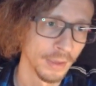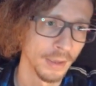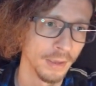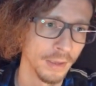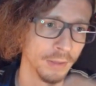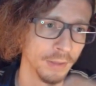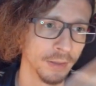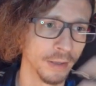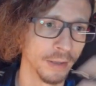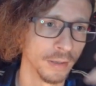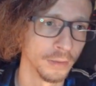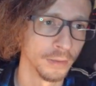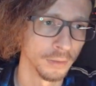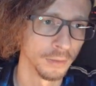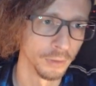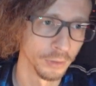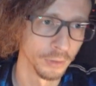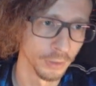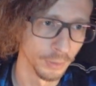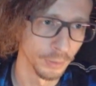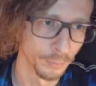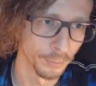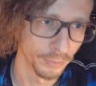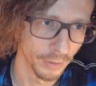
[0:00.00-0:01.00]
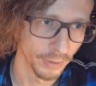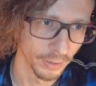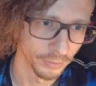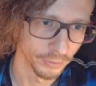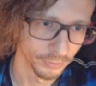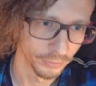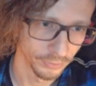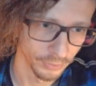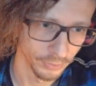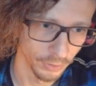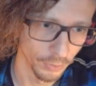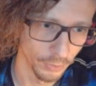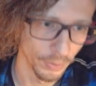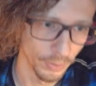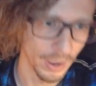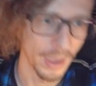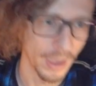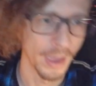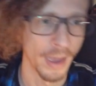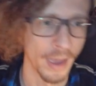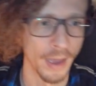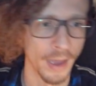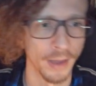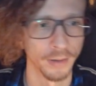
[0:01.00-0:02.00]
And then you're going to press, you know,
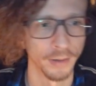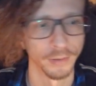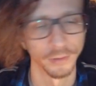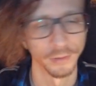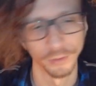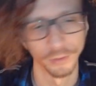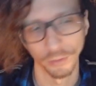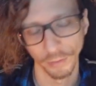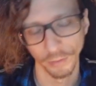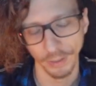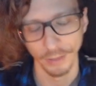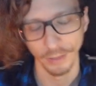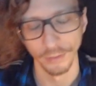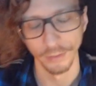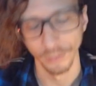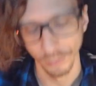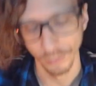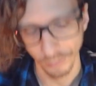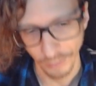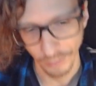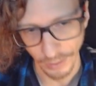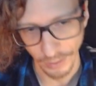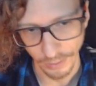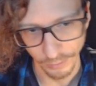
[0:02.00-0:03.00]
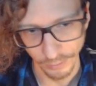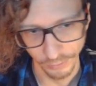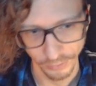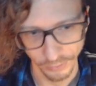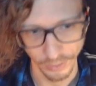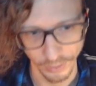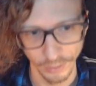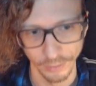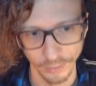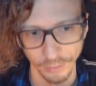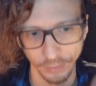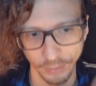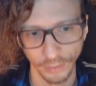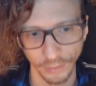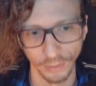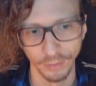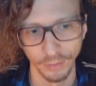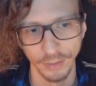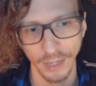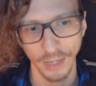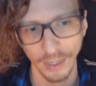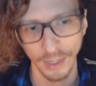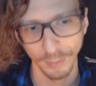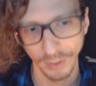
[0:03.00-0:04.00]
add and create a new data set. You're going to
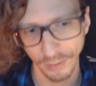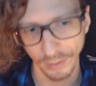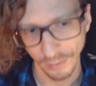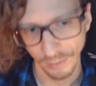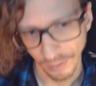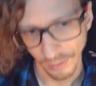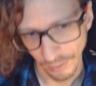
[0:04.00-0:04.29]
name it.